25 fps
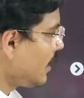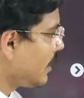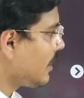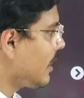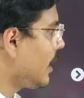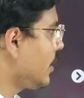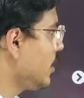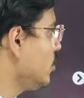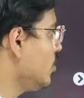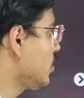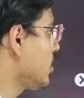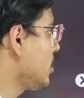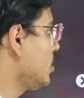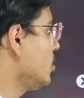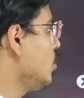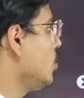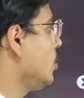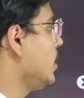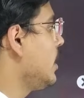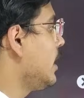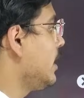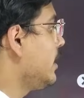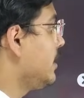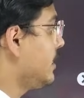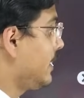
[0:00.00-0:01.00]
then you can go
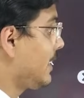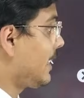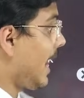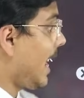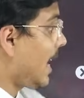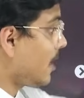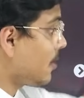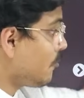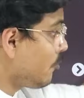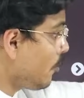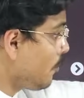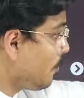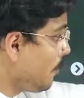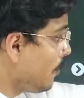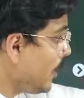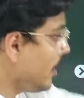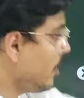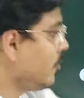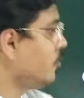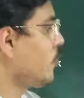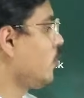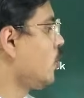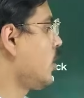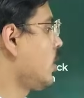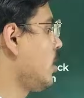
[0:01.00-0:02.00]
ahead, track for big
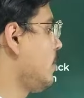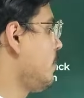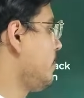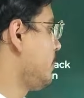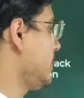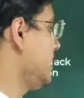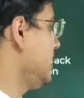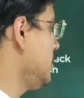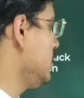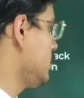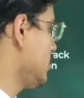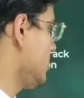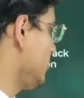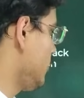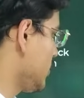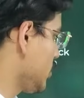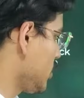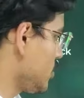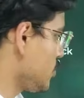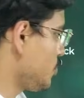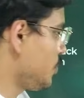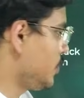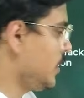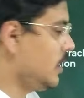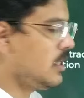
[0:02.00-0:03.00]
four companies, which
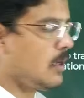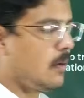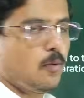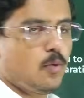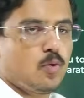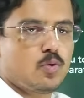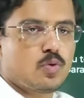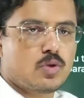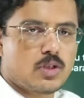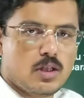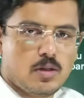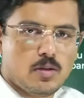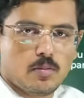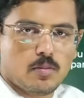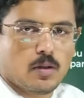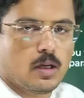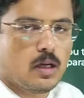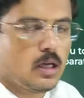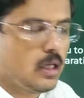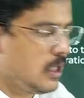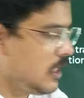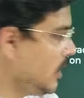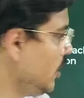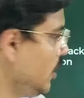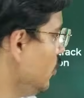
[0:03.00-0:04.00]
is PwC,
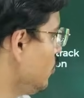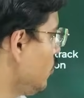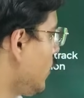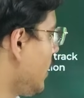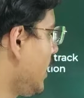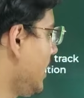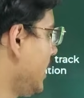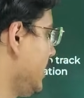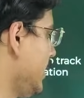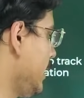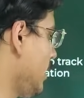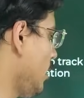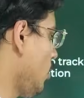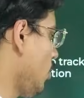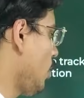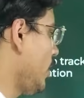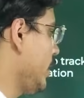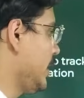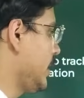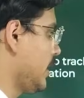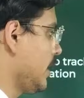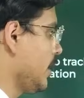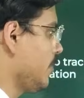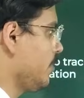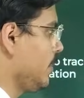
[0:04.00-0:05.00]
EY,
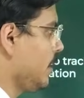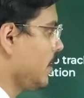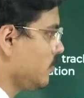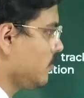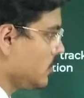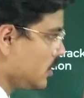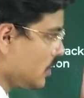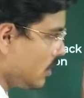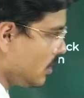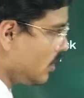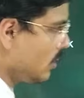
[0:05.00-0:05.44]
Deloitte, KPMG.